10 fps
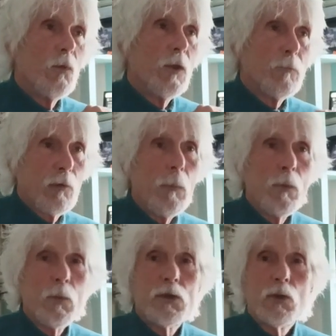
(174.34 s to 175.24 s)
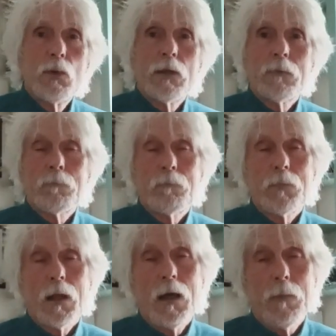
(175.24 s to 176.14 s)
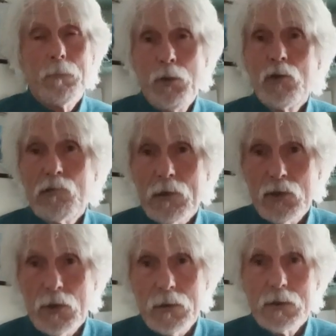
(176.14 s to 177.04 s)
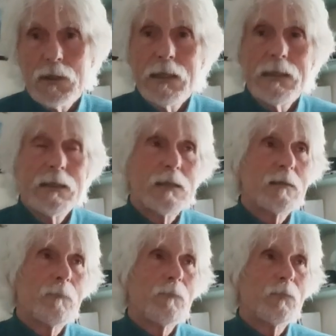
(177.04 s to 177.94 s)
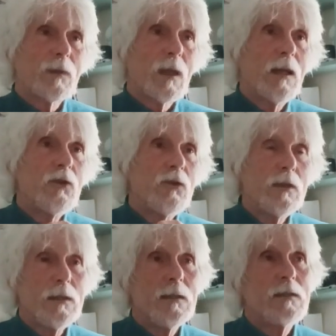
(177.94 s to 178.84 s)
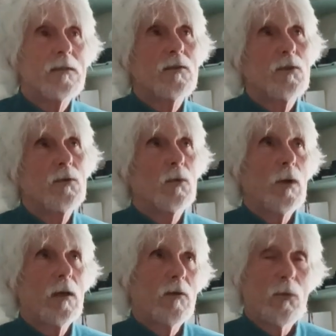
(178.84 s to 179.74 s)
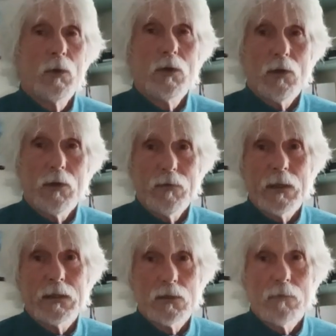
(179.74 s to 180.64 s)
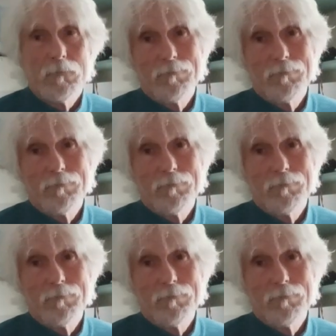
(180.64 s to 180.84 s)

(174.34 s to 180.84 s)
the problem with doing um, portrait shots is you need to do quite a lot of work on the face,